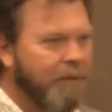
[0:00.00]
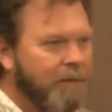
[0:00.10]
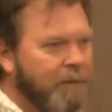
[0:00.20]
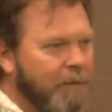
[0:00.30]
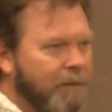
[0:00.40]

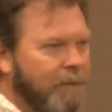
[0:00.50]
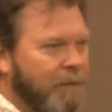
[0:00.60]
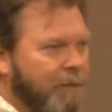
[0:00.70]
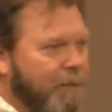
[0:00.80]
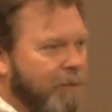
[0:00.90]

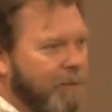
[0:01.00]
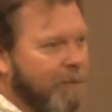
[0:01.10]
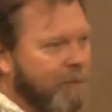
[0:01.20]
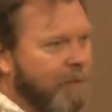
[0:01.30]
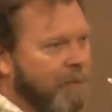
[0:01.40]

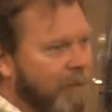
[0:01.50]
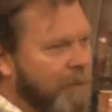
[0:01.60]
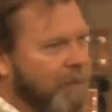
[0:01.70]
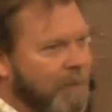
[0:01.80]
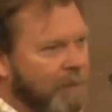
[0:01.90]

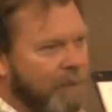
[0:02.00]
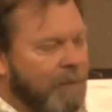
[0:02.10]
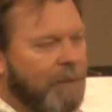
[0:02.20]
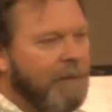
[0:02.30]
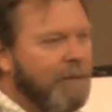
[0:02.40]
(no one is talking)